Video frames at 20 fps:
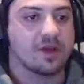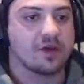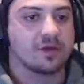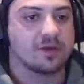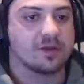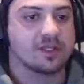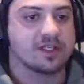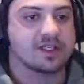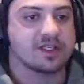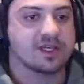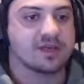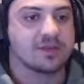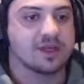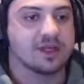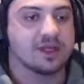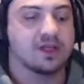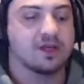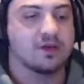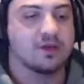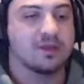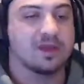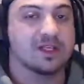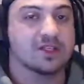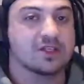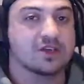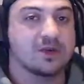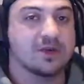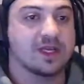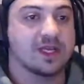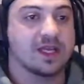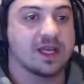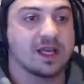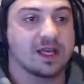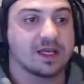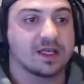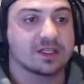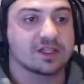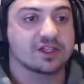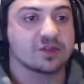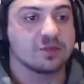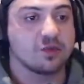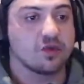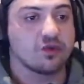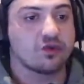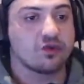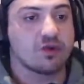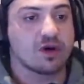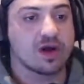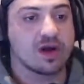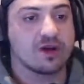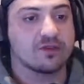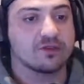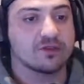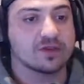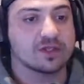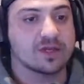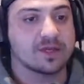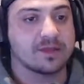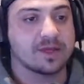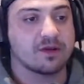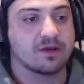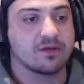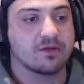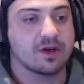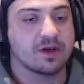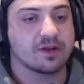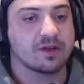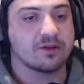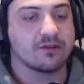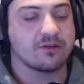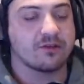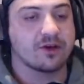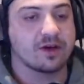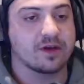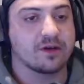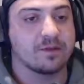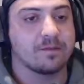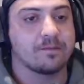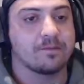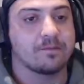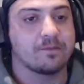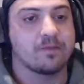open this up a little bit so we can get a small craft or something right at the front.